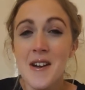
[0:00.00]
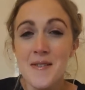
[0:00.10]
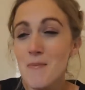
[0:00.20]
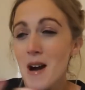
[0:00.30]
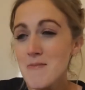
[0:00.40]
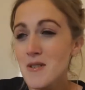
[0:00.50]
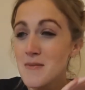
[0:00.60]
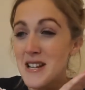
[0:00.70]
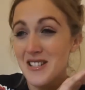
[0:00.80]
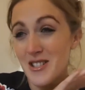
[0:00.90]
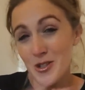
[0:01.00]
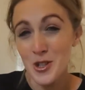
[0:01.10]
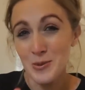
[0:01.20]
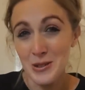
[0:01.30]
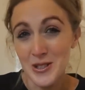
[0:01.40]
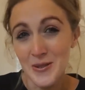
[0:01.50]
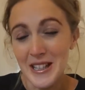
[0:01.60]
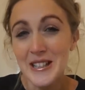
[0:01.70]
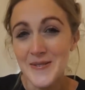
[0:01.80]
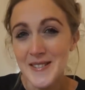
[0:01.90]
My mum is such a wuss when
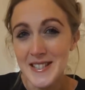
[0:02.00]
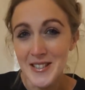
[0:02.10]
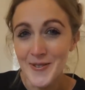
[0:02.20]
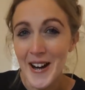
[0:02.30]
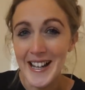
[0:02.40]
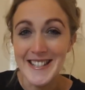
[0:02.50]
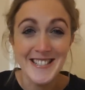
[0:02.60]
it comes to rides.